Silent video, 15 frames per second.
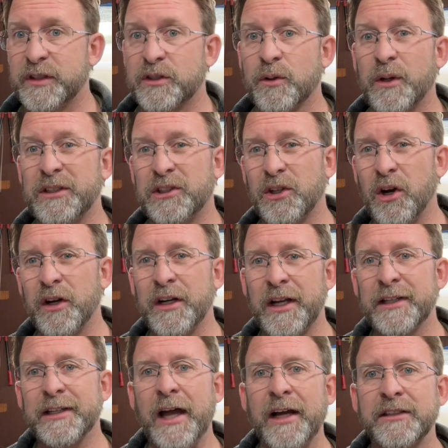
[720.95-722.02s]
So I started
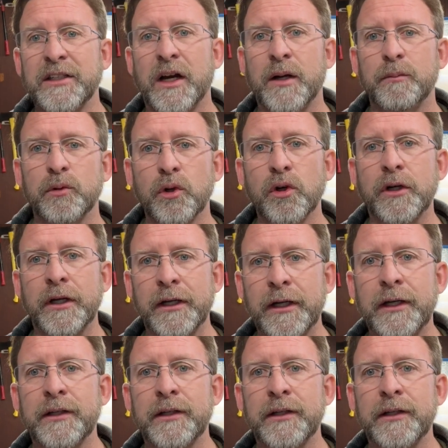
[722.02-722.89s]
at that time looking